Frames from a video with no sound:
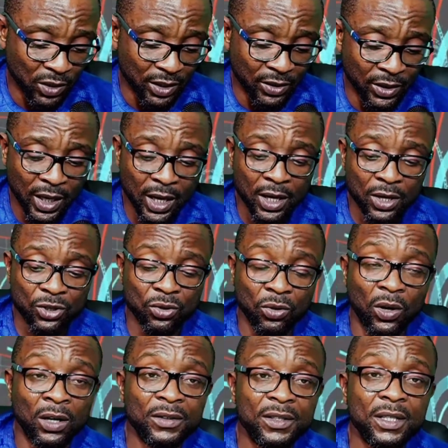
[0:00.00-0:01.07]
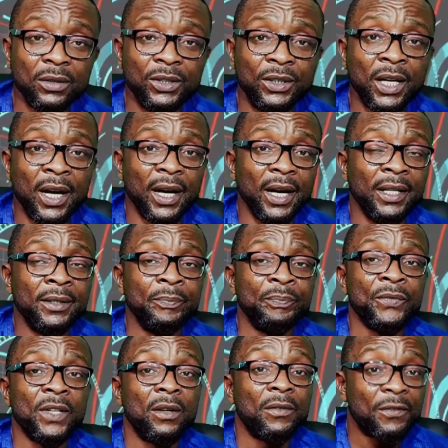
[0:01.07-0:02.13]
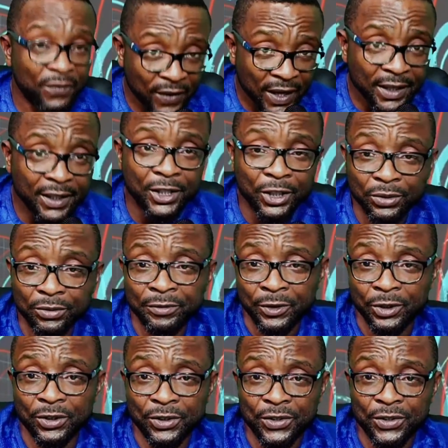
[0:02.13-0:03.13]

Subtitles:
So until then, thank you for your time